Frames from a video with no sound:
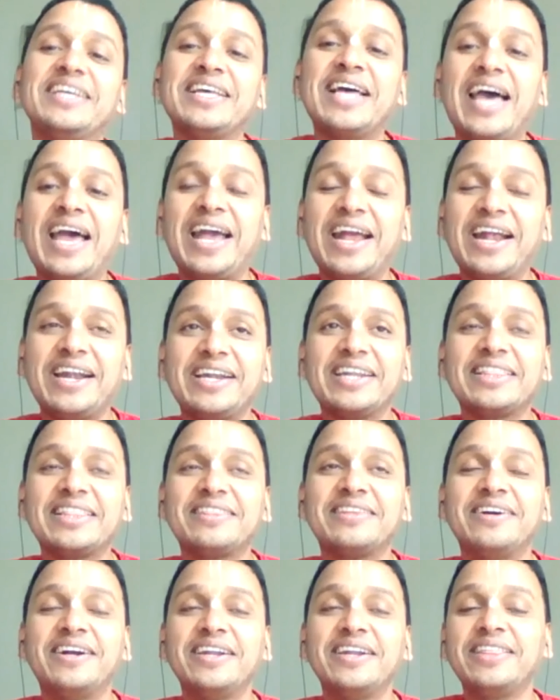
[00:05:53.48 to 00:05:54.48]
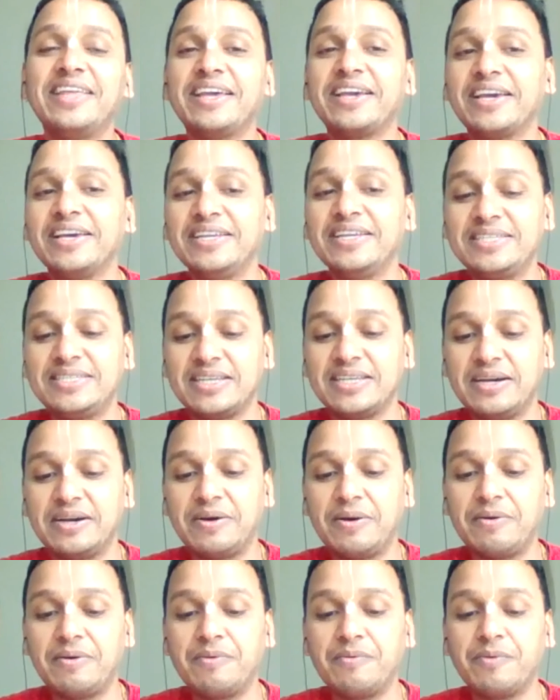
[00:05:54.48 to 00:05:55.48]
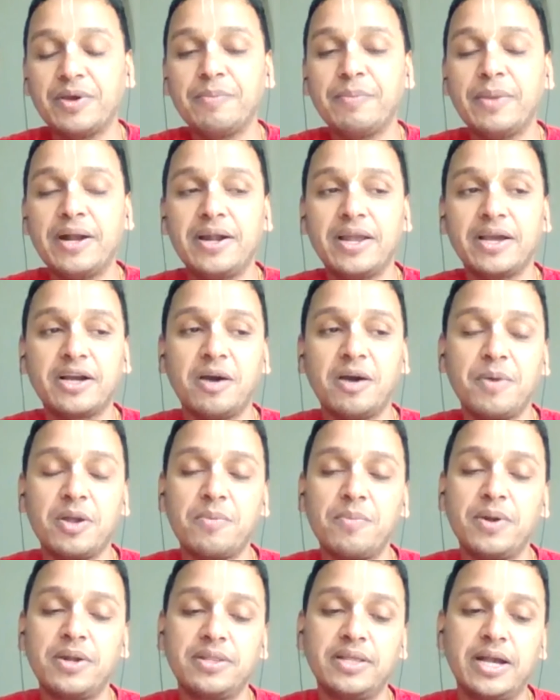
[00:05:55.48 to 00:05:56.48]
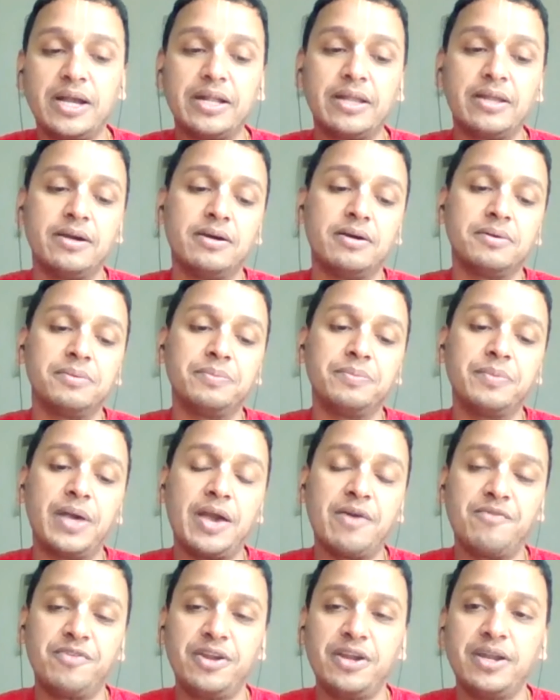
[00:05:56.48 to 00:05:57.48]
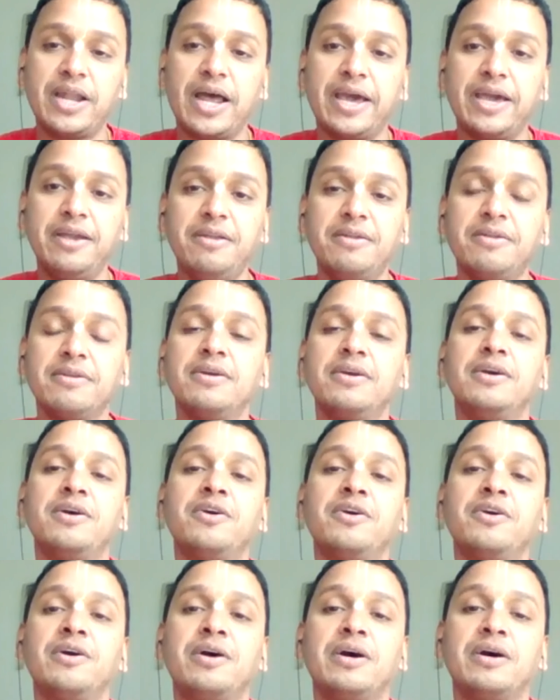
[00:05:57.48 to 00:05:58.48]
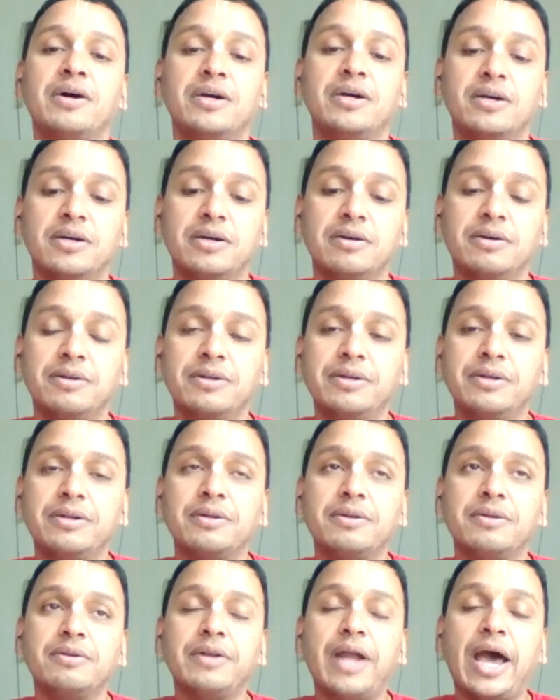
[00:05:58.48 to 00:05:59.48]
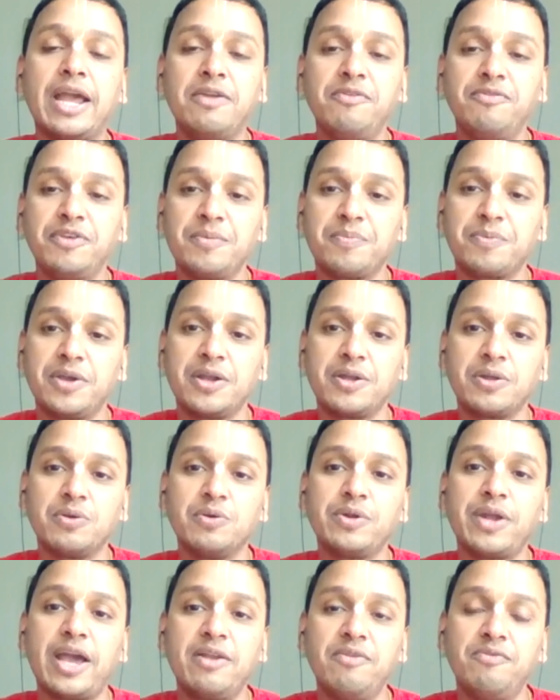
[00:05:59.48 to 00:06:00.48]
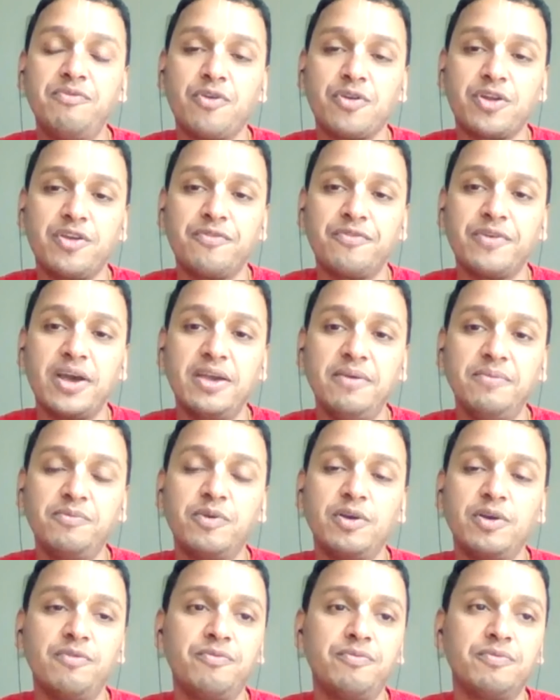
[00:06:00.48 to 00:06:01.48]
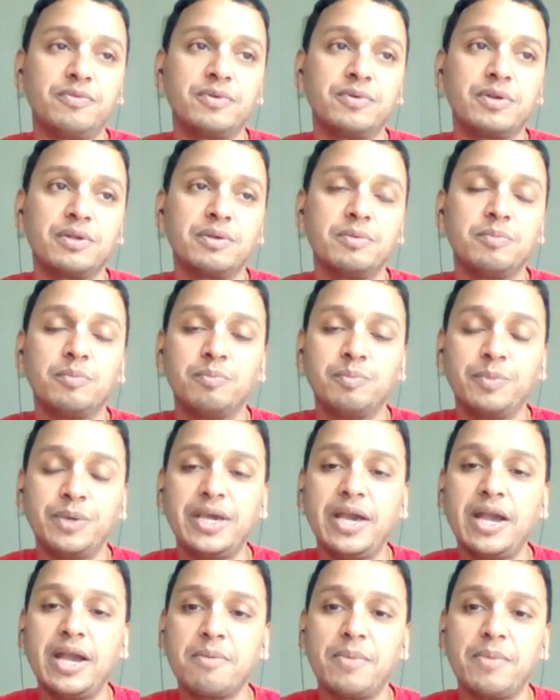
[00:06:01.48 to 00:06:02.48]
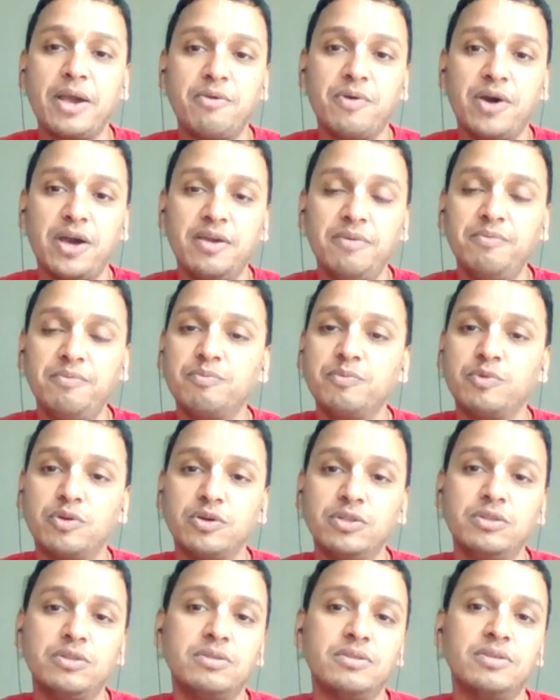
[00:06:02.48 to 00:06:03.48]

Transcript: And third thing is, we made a commitment that every night, 9:15 to 9:45, will me and my wife both,